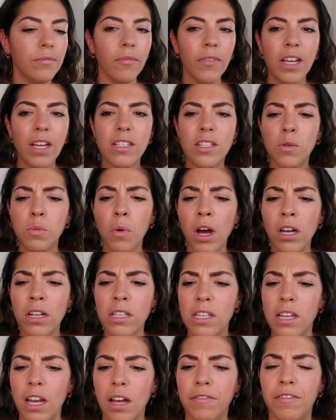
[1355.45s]
Soala
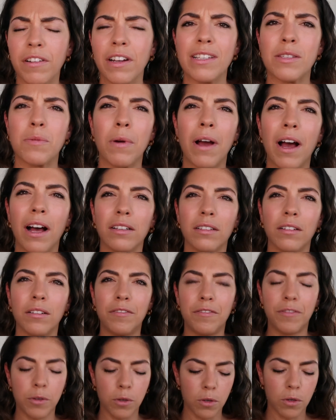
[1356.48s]
is lovely as well
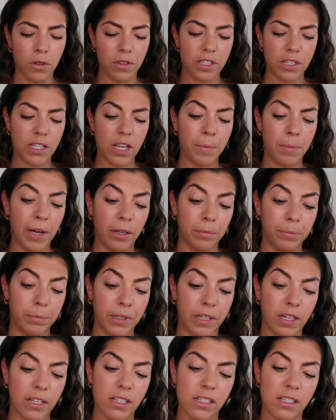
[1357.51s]
for the summer,
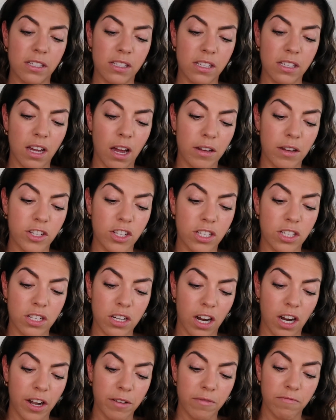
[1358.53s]
because I
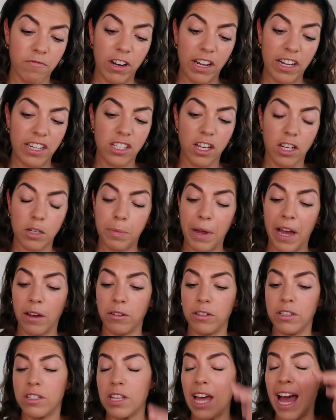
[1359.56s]
don't really touch
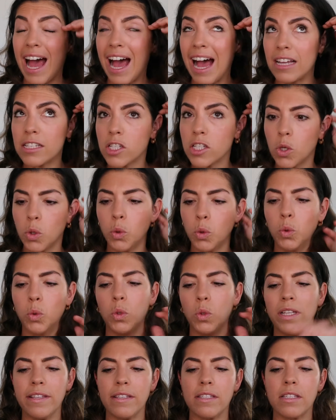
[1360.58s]
powders at
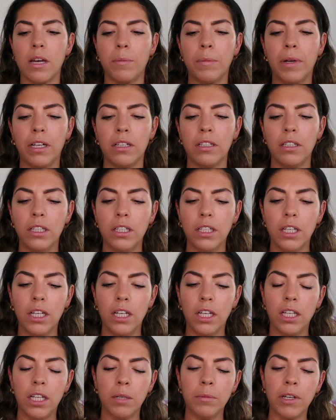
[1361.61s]
all in the summer.
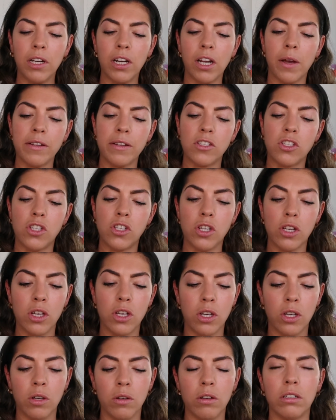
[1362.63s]
Then we're going to go
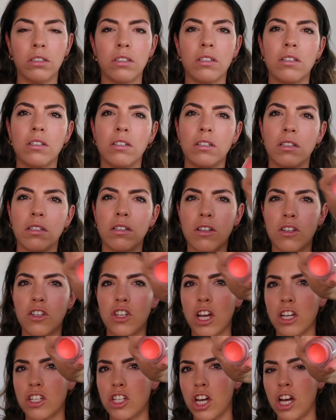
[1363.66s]
into
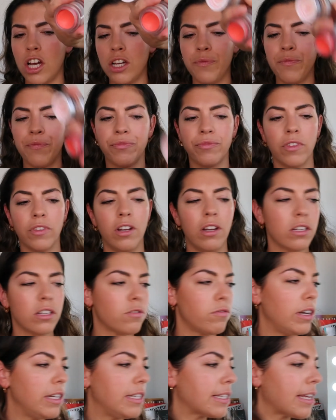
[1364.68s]
Cha-Cha.
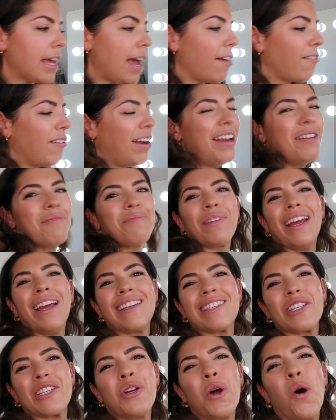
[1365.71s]
Looks really scary.
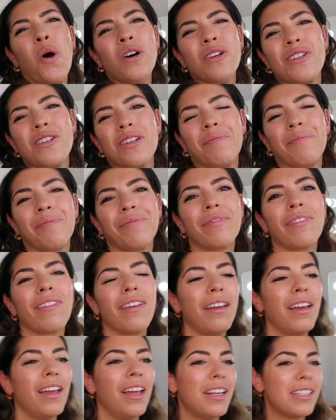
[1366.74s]
It's not.
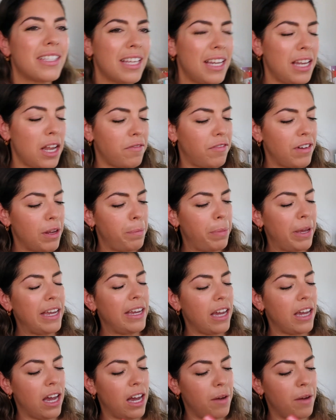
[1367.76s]
It's a
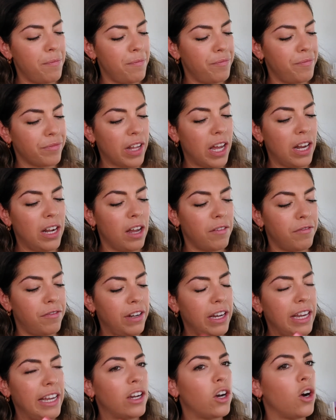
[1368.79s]
lovely
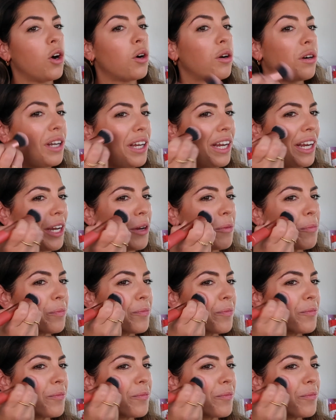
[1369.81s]
lovely corally.